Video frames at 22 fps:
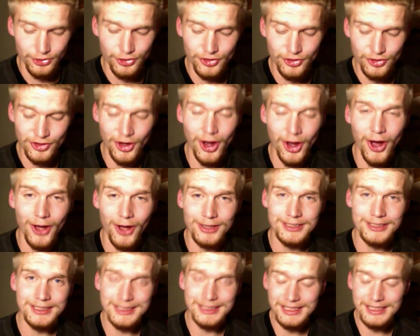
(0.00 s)

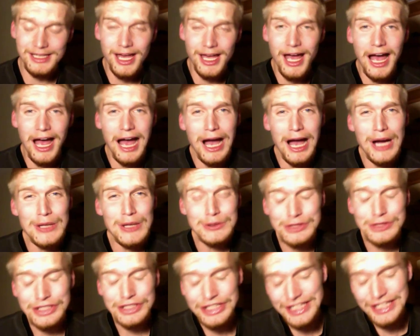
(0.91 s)
Darling,
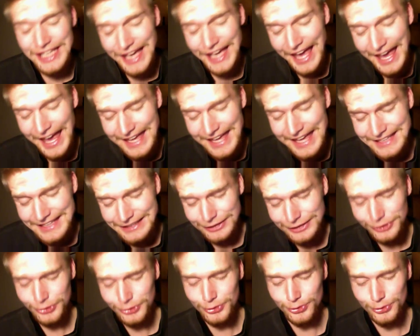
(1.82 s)
how can
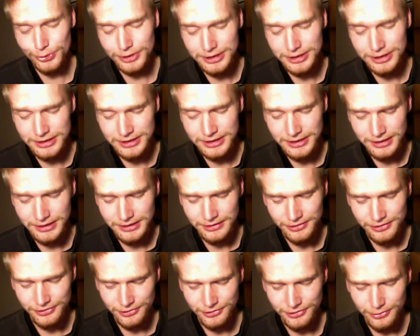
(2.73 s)
you?
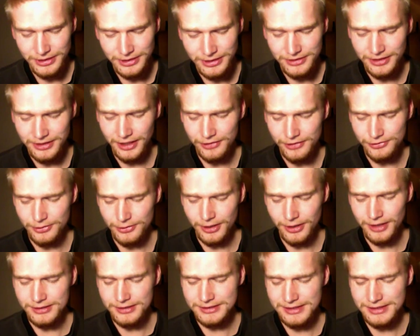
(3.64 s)
Squeaked
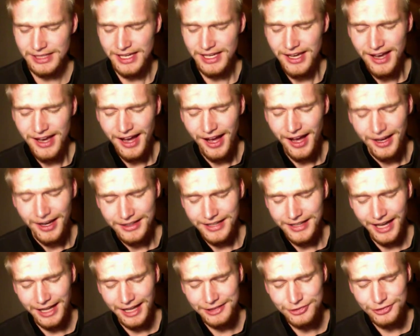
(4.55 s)
Lasaraline. I
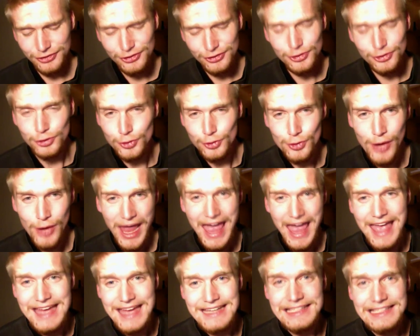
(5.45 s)
can't do
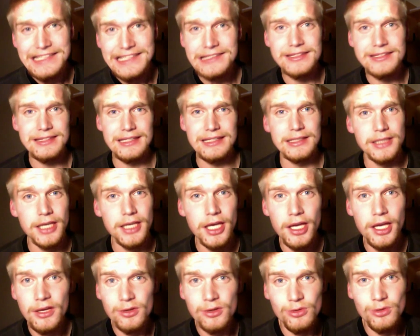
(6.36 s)
anything.
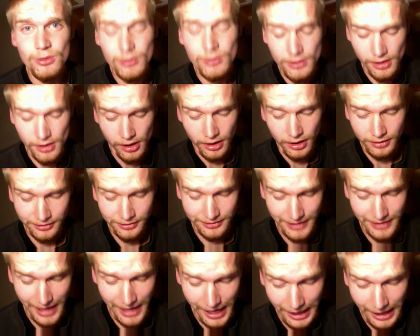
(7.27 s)
Not
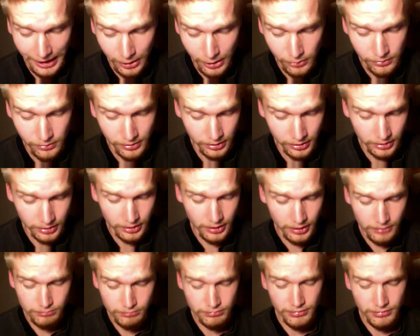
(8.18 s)
now.
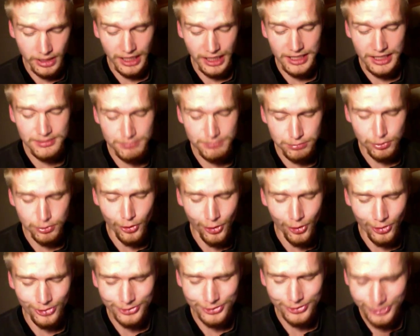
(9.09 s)
My
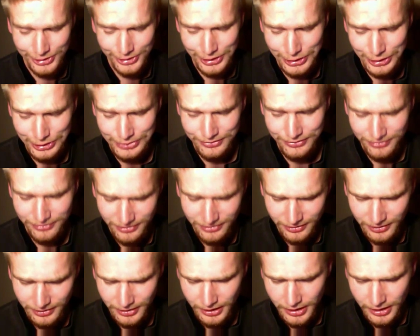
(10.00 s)
poor
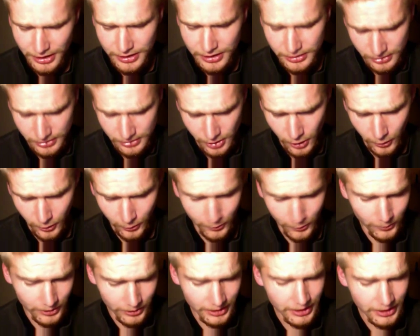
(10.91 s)
nerves.
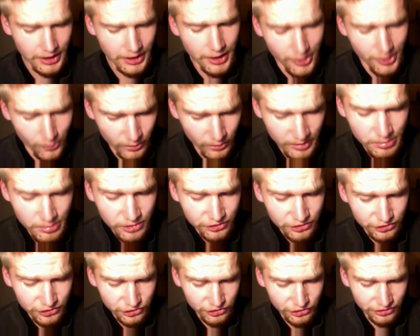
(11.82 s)
No, we
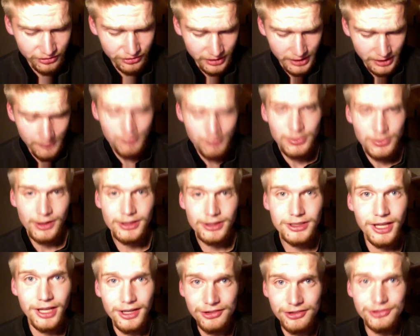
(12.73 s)
must just
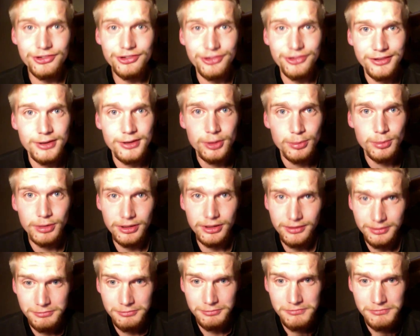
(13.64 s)
lie still a bit,